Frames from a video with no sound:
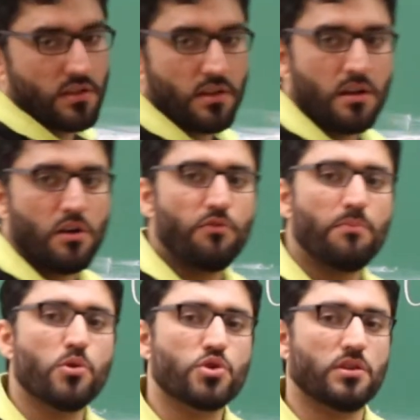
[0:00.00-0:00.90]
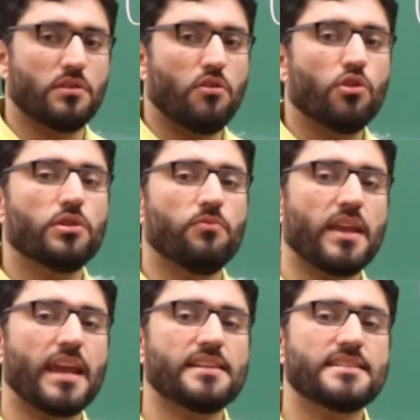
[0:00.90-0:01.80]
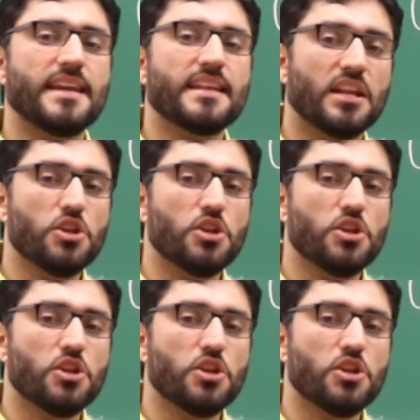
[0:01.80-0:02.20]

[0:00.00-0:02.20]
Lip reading: of motion, or we can say the